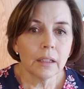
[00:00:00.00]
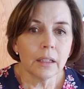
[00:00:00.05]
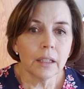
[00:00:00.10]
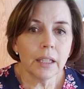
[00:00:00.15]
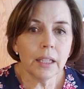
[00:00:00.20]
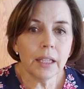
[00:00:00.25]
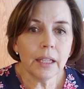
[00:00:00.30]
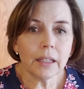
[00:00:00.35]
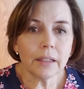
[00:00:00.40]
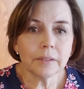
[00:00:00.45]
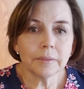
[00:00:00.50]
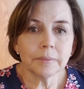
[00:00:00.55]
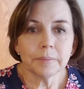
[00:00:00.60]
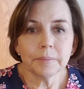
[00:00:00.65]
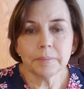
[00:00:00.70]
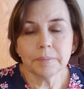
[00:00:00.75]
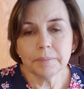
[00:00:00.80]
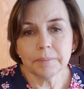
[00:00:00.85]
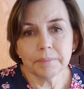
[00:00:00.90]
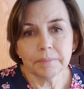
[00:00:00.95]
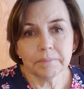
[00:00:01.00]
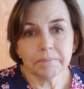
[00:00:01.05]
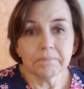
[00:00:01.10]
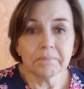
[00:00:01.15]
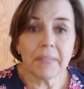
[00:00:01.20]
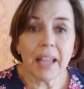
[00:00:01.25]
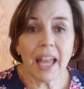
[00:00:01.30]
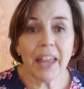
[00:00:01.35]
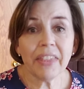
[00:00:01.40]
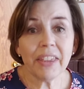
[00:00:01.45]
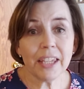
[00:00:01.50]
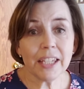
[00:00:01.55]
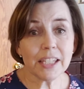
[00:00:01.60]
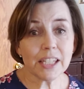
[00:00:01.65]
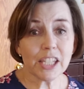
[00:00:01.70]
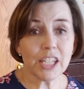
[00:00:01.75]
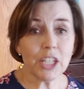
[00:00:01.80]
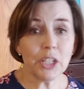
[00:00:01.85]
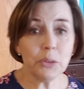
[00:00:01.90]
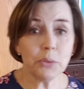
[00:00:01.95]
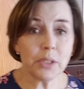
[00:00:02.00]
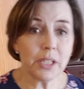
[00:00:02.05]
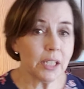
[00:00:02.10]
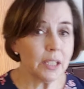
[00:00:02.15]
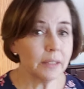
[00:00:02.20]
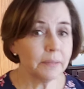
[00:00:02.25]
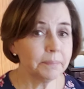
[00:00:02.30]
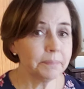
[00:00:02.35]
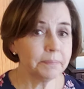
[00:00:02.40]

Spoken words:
Yeah, I think it's cute.